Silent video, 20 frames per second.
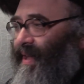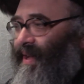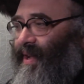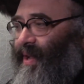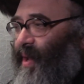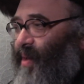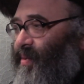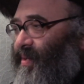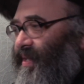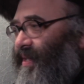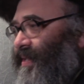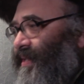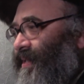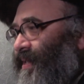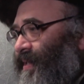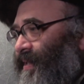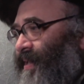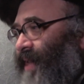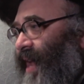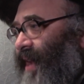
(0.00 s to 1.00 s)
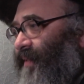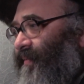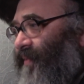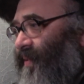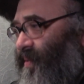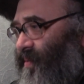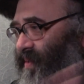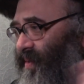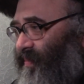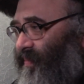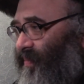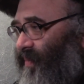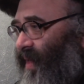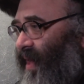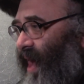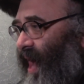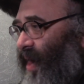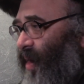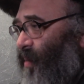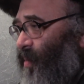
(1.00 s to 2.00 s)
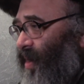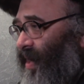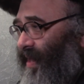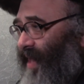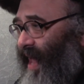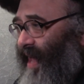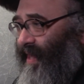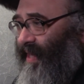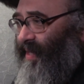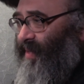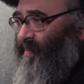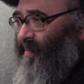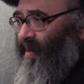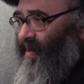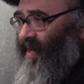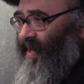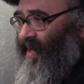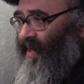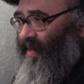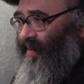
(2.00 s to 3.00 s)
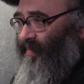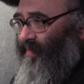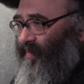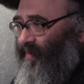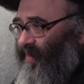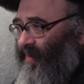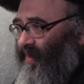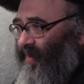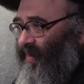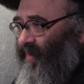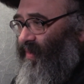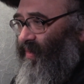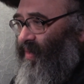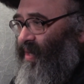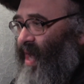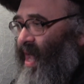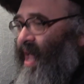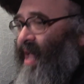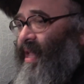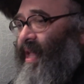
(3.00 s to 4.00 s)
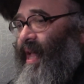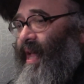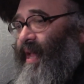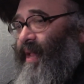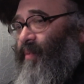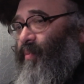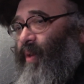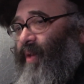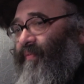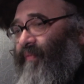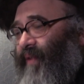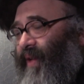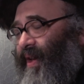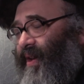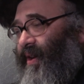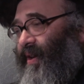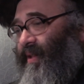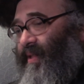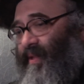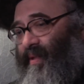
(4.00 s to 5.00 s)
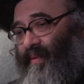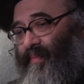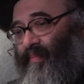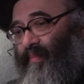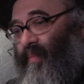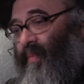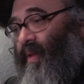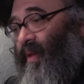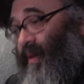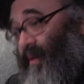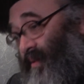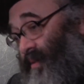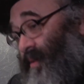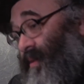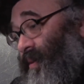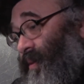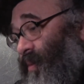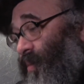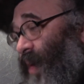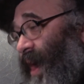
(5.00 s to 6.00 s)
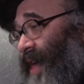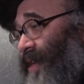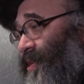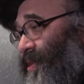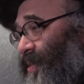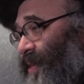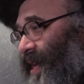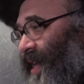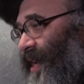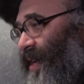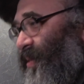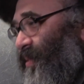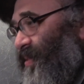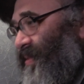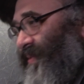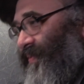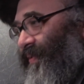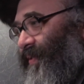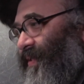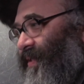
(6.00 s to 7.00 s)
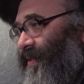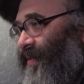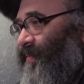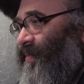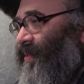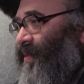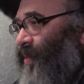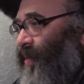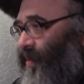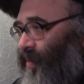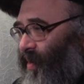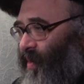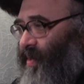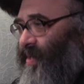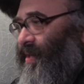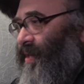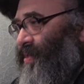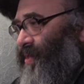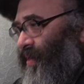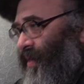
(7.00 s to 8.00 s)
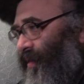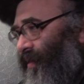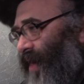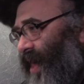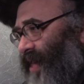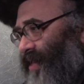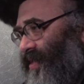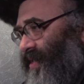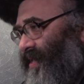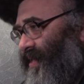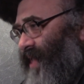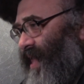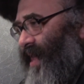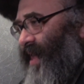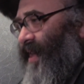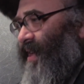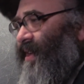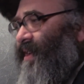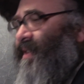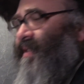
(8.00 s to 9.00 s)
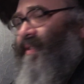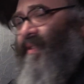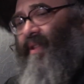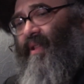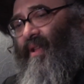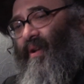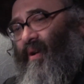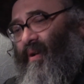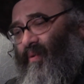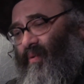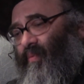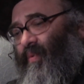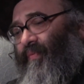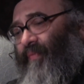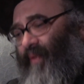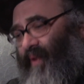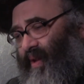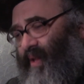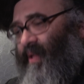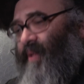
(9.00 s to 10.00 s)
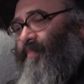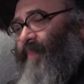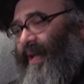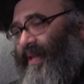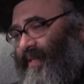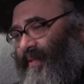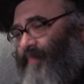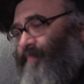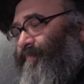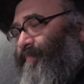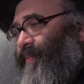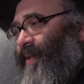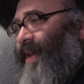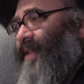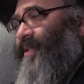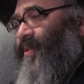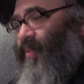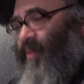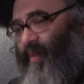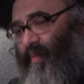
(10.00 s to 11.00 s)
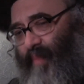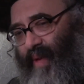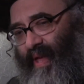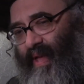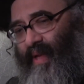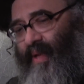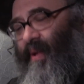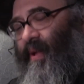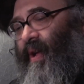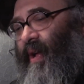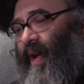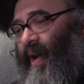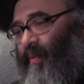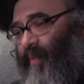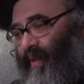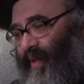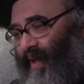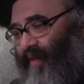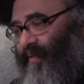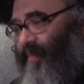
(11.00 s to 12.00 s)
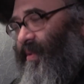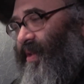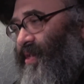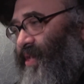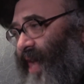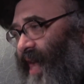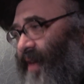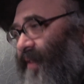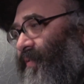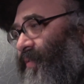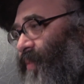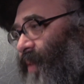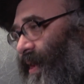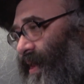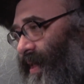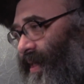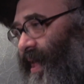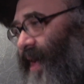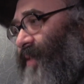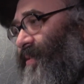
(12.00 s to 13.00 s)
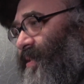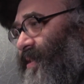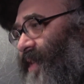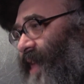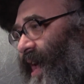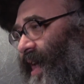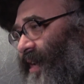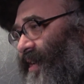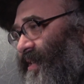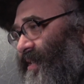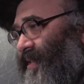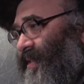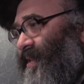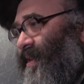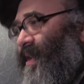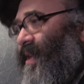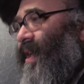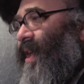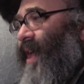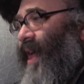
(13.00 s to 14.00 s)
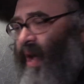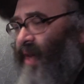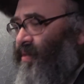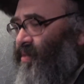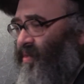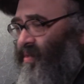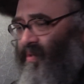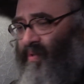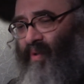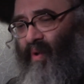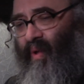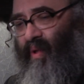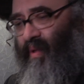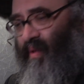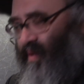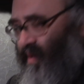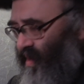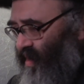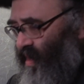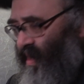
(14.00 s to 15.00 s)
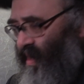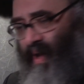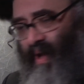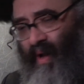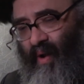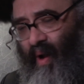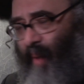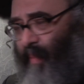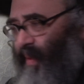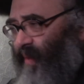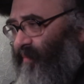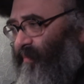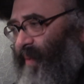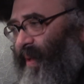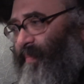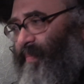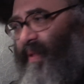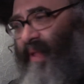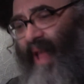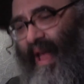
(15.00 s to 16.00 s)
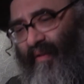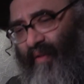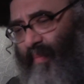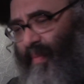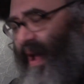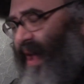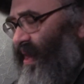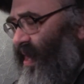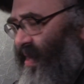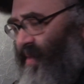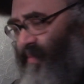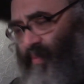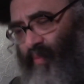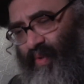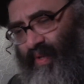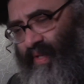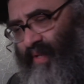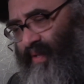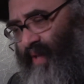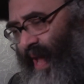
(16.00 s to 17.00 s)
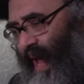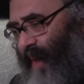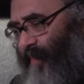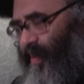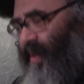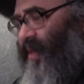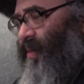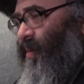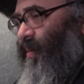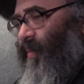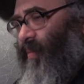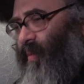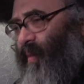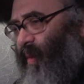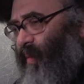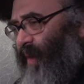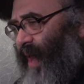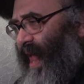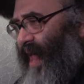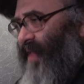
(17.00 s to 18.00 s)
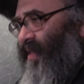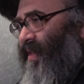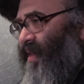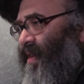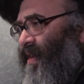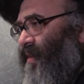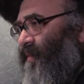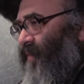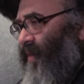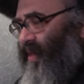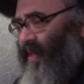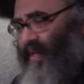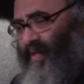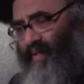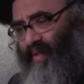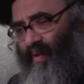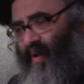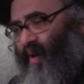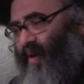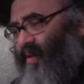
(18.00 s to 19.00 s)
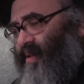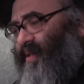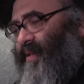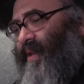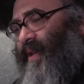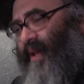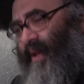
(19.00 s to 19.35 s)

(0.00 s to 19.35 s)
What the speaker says: closed his telephone. I don't want to take this money. And we figured, why should he lose for doing such a courageous thing? We figured the best present would be, I will give him a check of $20,000. I just called a couple of people, everybody was happy to donate for this cause.